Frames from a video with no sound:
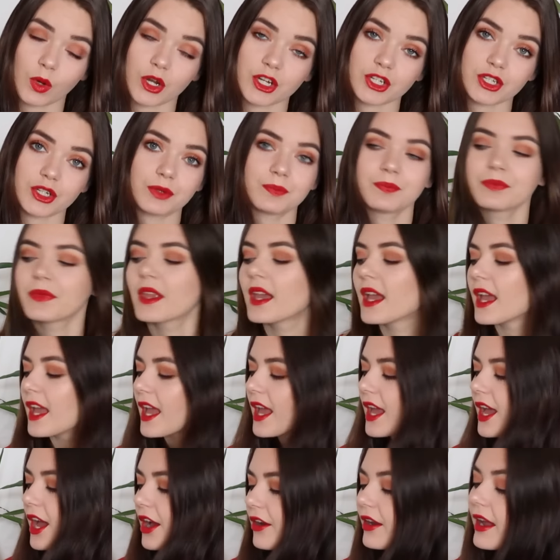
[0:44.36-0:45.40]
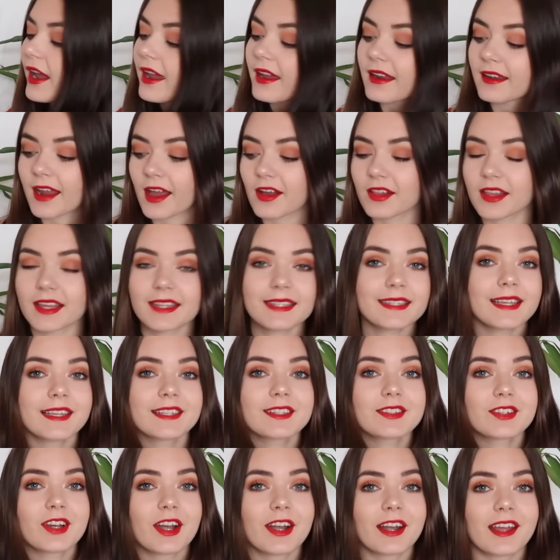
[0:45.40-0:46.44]
you want to. Okay, now let's
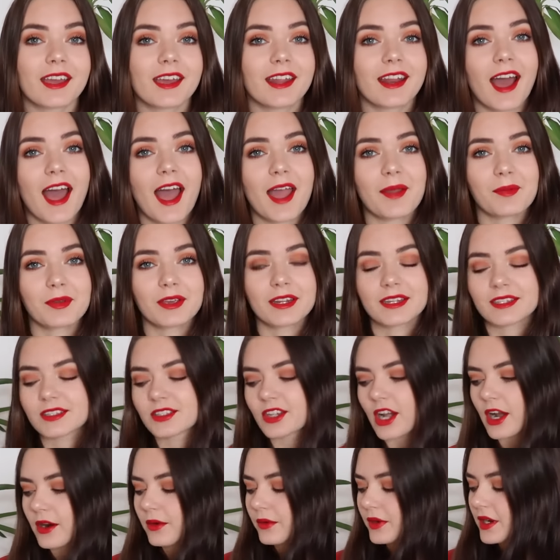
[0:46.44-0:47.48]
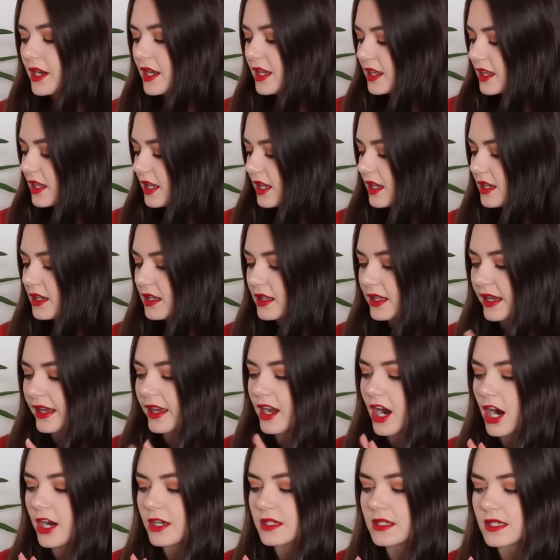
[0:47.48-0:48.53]
get started. I'm going to start with,
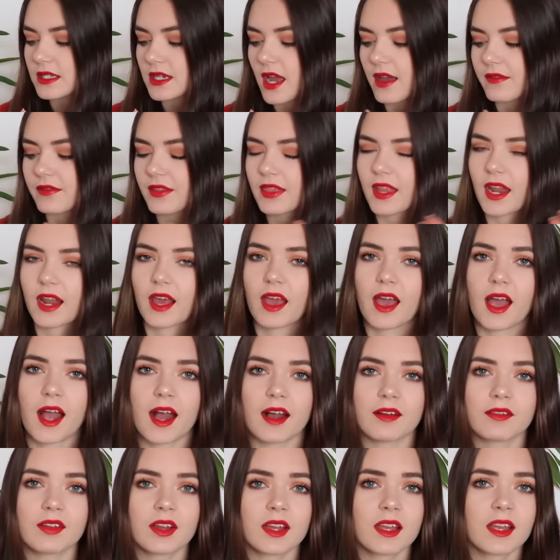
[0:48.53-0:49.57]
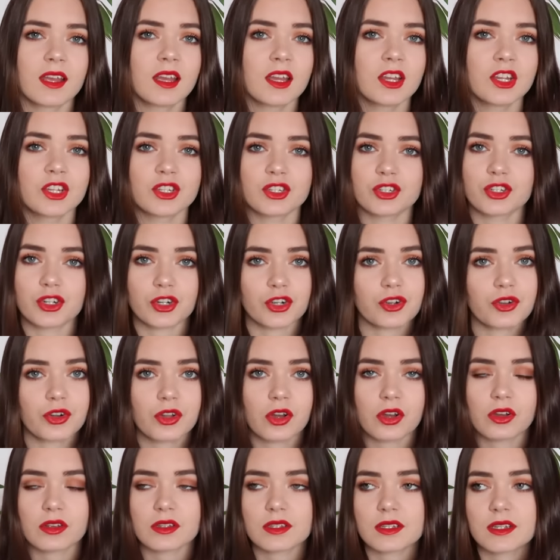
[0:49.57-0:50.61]
like, art stuff, and then I have
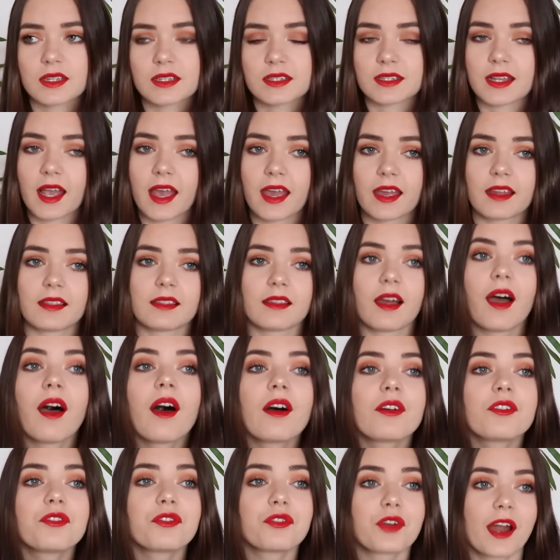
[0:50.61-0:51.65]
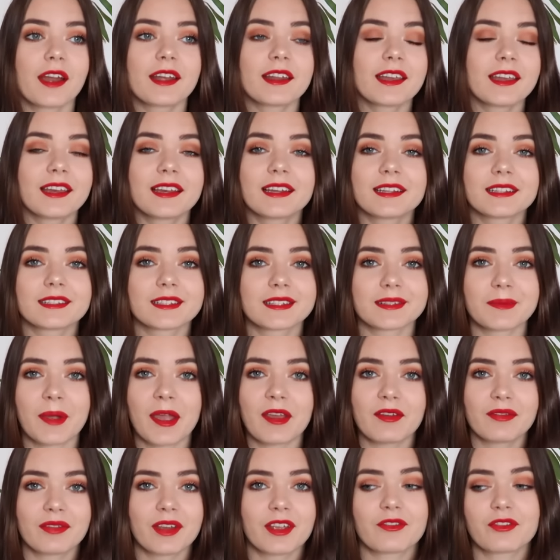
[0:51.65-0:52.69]
journals because I love writing. It's
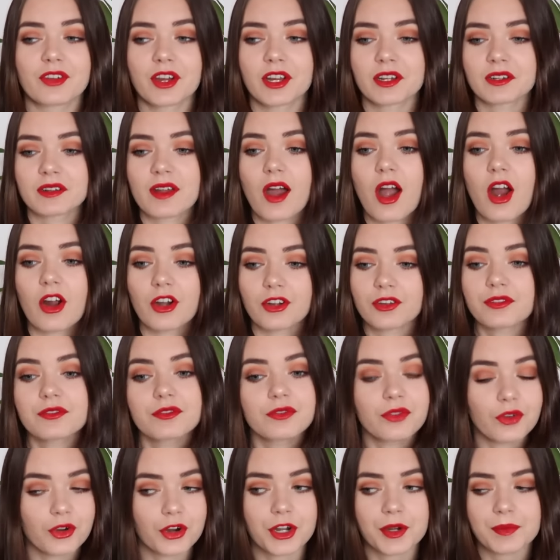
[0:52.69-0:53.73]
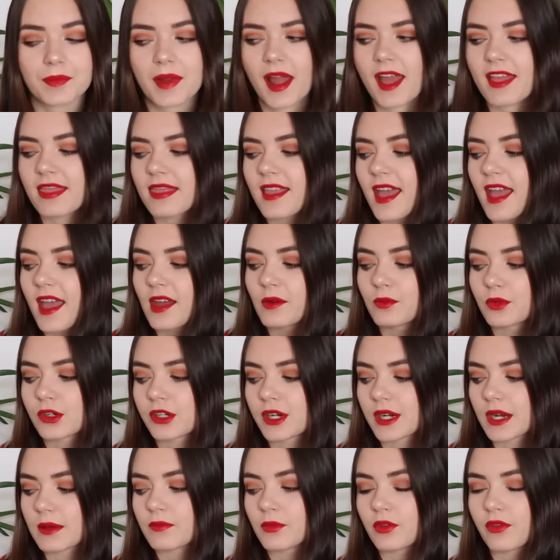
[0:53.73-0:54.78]
my favorite art form. And then
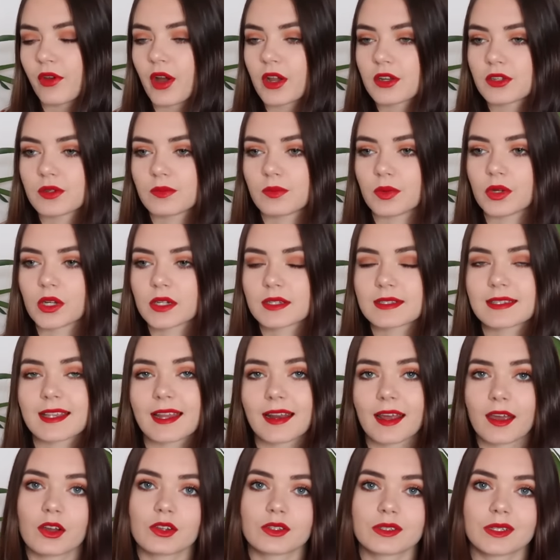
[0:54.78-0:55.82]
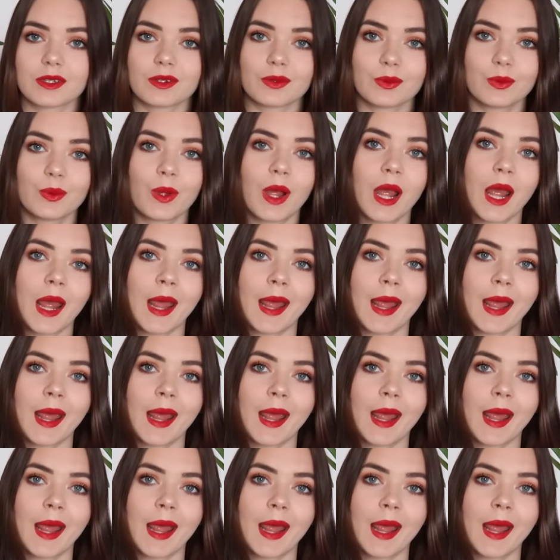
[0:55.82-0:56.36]
we're going to move on to books, and I also